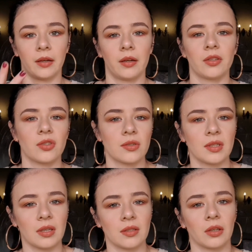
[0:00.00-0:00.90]
and it just
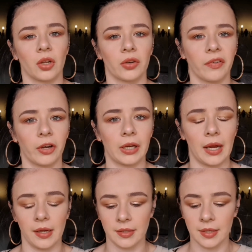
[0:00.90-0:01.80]
doesn't look very nice.